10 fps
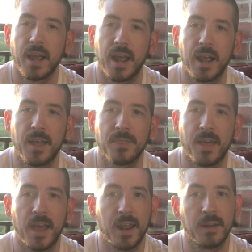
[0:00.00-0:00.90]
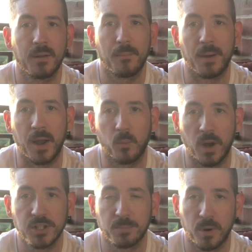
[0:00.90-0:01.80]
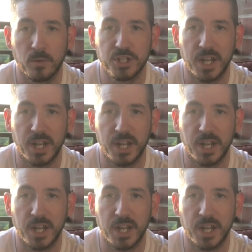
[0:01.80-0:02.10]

and then my wedge approach